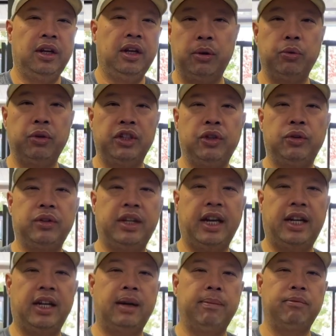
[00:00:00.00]
When you
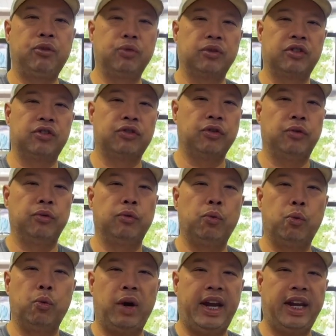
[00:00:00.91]
get up to a
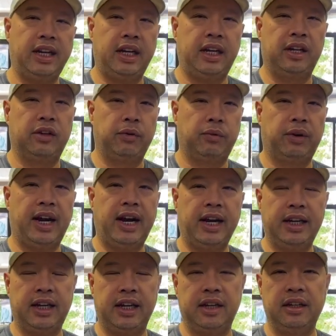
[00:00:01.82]
certain weight in the
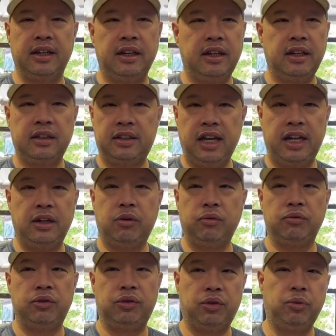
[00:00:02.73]
racket, they
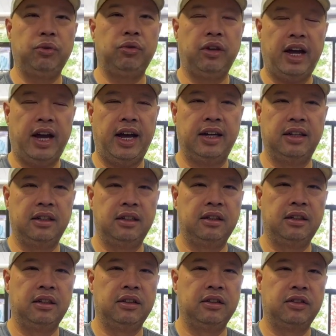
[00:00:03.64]
don't do that.
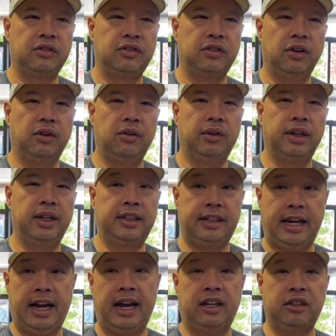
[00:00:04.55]
So it's
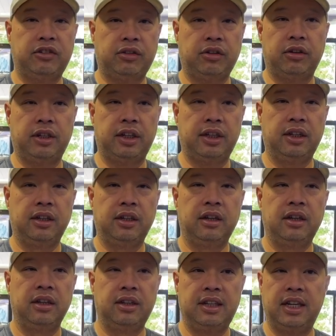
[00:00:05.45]
actually
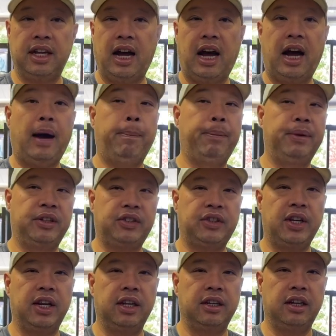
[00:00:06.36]
the
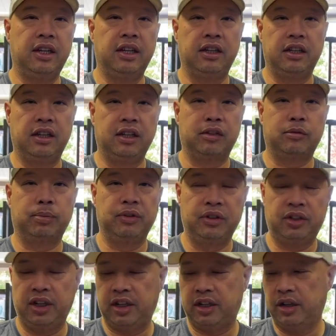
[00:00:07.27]
opposite in this
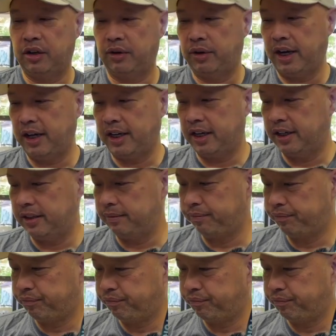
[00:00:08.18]
particular racket.